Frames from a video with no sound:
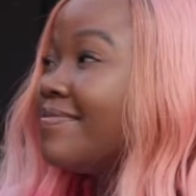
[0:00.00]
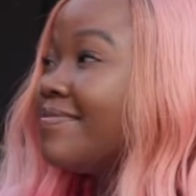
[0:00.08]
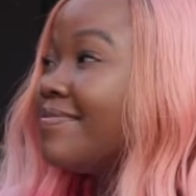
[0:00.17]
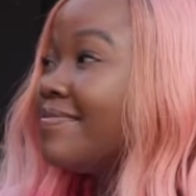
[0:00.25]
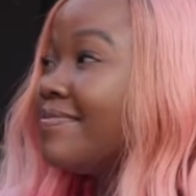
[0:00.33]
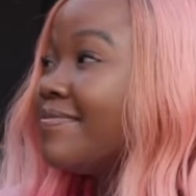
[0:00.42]

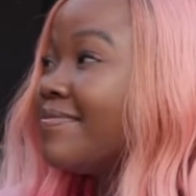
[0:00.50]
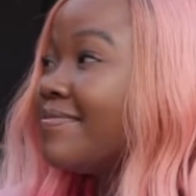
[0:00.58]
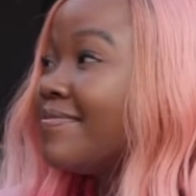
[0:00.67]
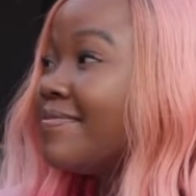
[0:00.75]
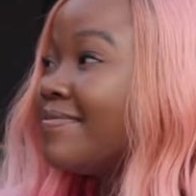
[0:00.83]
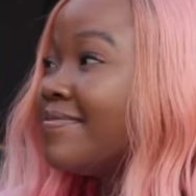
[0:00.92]

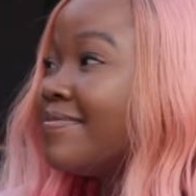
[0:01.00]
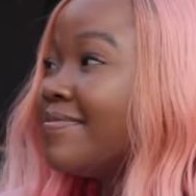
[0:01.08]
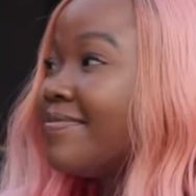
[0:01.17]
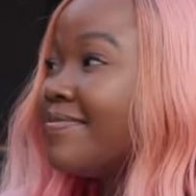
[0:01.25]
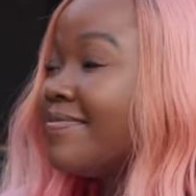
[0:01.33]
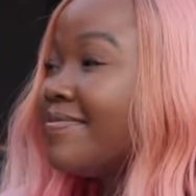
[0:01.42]

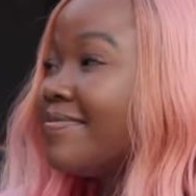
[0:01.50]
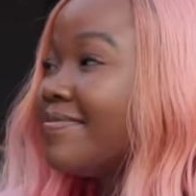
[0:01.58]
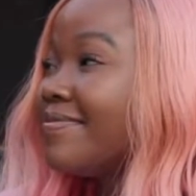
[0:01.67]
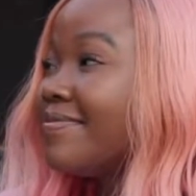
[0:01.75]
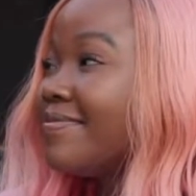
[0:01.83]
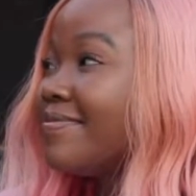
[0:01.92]

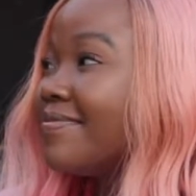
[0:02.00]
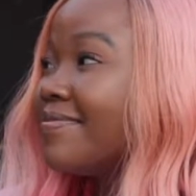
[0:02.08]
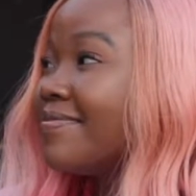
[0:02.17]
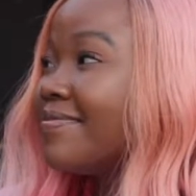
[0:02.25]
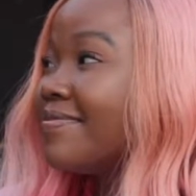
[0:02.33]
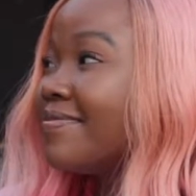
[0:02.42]

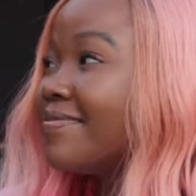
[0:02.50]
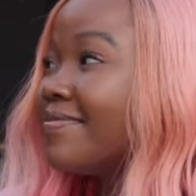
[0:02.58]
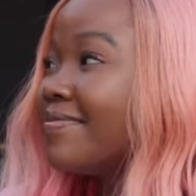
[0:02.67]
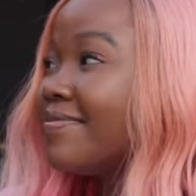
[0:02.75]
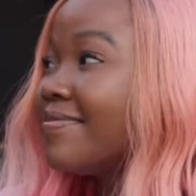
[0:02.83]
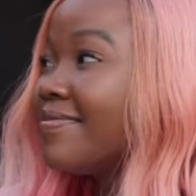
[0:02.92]

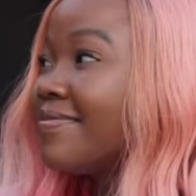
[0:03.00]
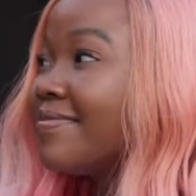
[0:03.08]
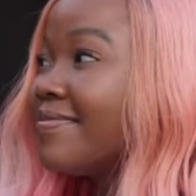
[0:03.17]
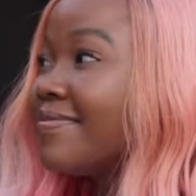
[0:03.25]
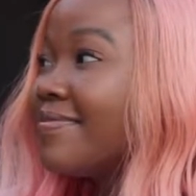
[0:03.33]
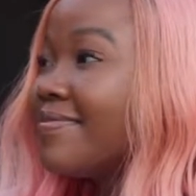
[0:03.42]

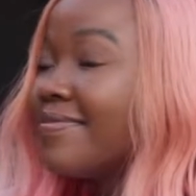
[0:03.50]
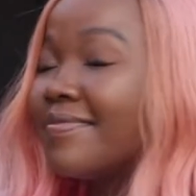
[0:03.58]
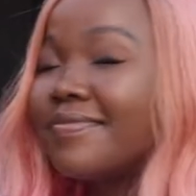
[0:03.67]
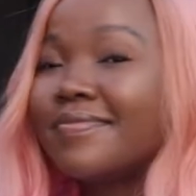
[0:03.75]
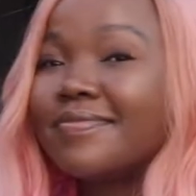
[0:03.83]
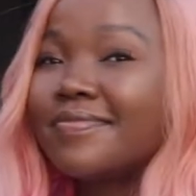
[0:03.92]

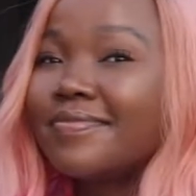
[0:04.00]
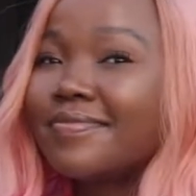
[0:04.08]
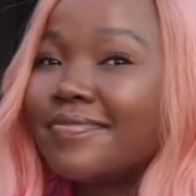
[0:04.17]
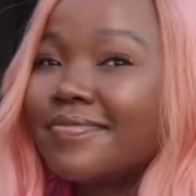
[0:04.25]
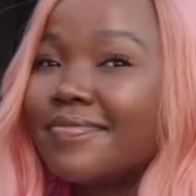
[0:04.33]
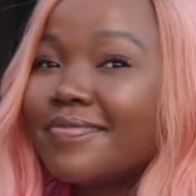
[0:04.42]

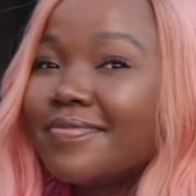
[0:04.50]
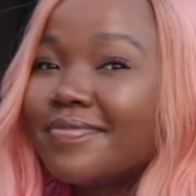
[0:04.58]
(silent)